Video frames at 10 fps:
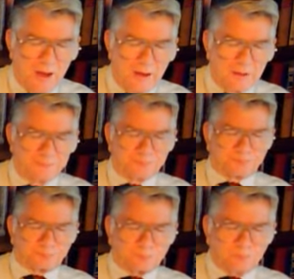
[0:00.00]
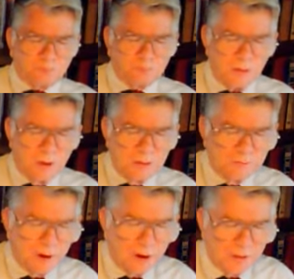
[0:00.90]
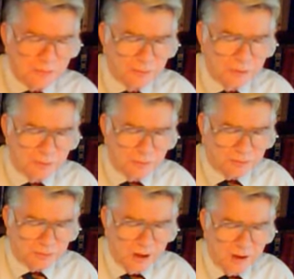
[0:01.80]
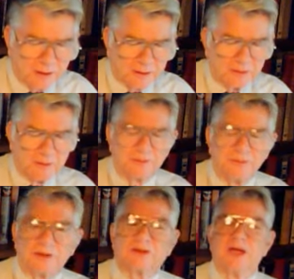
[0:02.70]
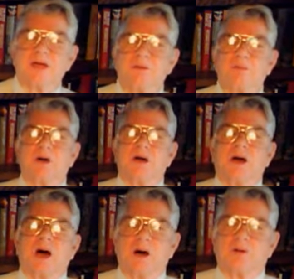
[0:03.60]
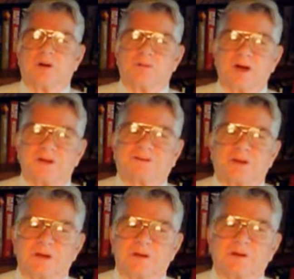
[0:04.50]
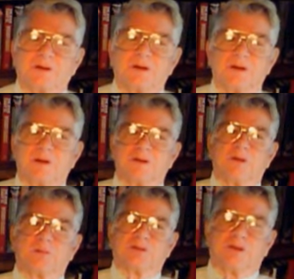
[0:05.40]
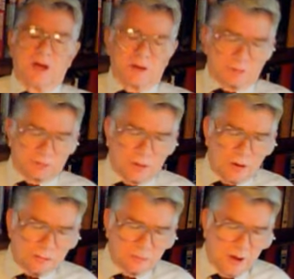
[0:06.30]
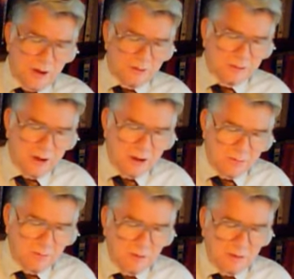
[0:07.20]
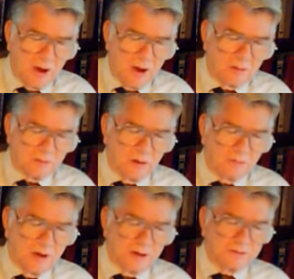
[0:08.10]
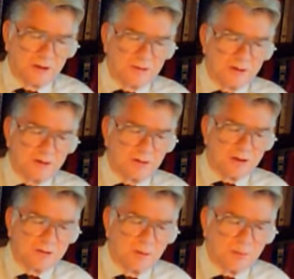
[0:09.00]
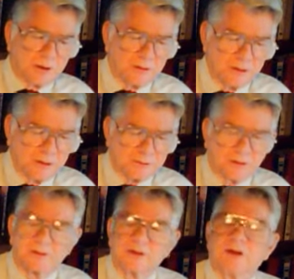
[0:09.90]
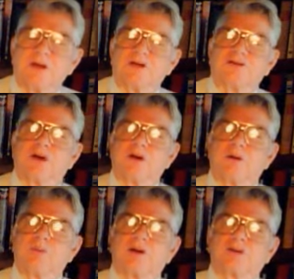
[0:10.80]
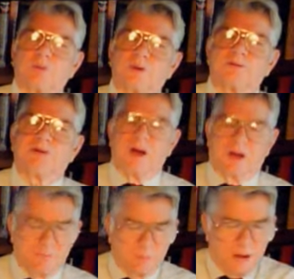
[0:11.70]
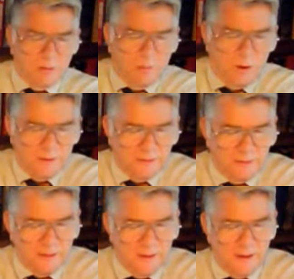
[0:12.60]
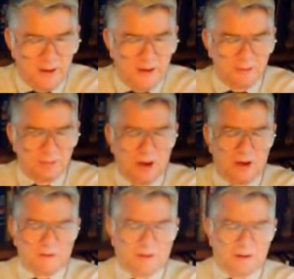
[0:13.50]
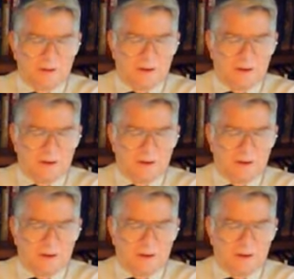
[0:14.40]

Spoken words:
and the Messiah that came out of Isaiah. The Messiah that was talked about and came out of Isaiah. Then you got Nebuchadnezzar in Jeremiah 25. By the way, and you got